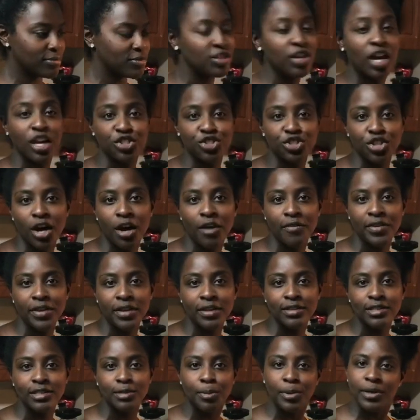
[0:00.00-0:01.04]
Dutch
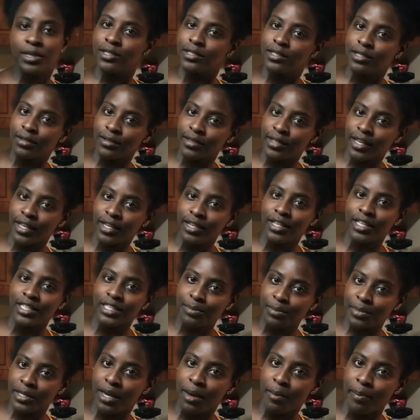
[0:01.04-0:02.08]
ovens, but until then
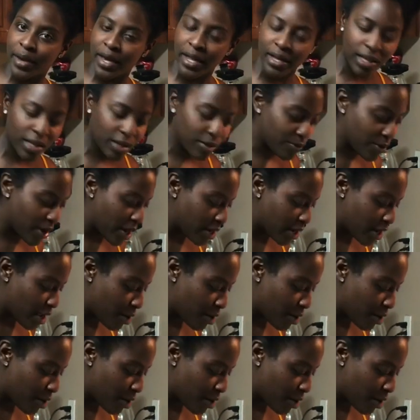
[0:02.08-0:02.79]
it's me and Betty right